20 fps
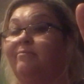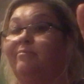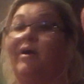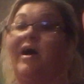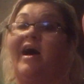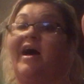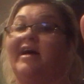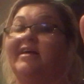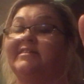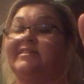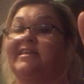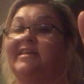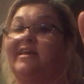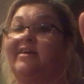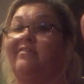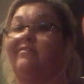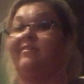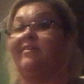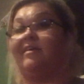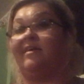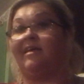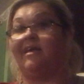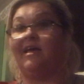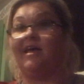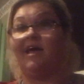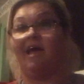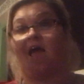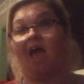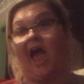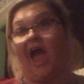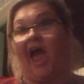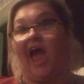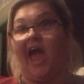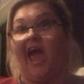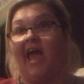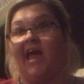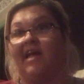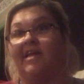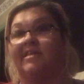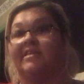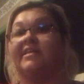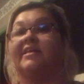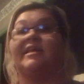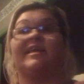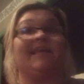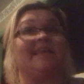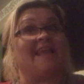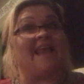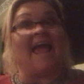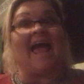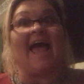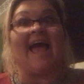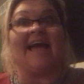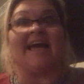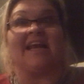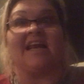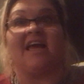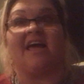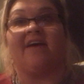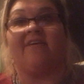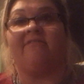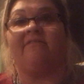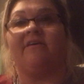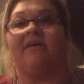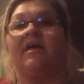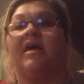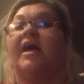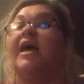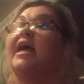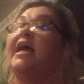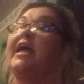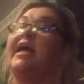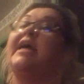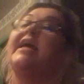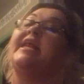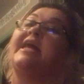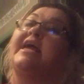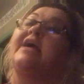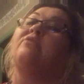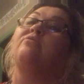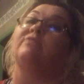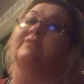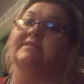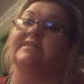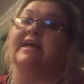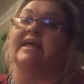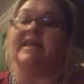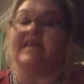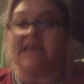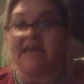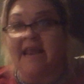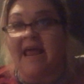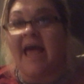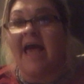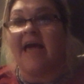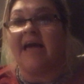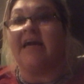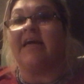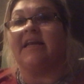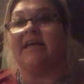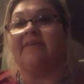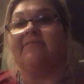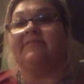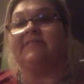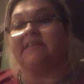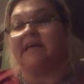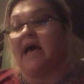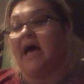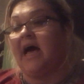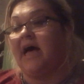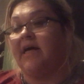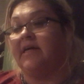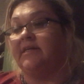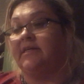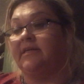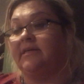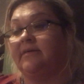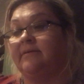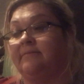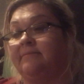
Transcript: positive, hate, negative, it equals a negative sign.